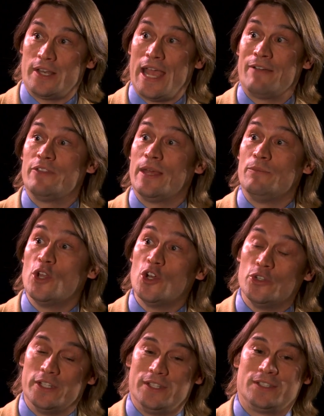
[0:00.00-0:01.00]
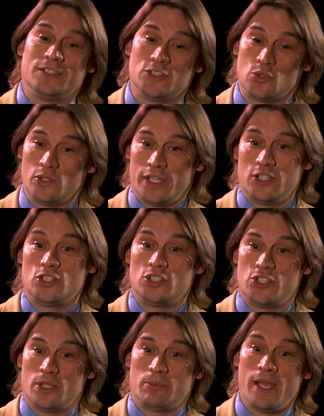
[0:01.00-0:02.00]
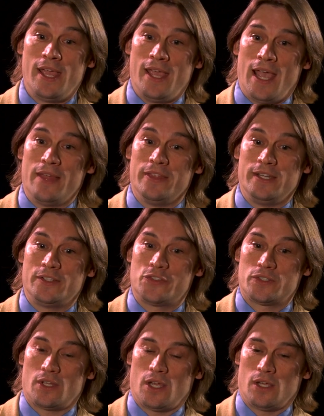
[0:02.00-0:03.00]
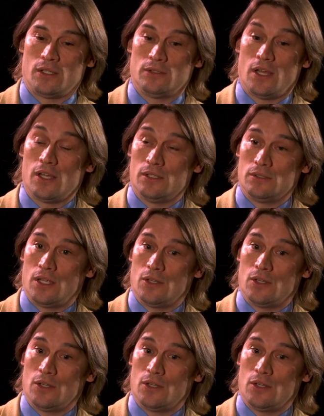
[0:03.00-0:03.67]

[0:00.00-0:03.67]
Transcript: and have them know that this is a relationship and that it's uh, a,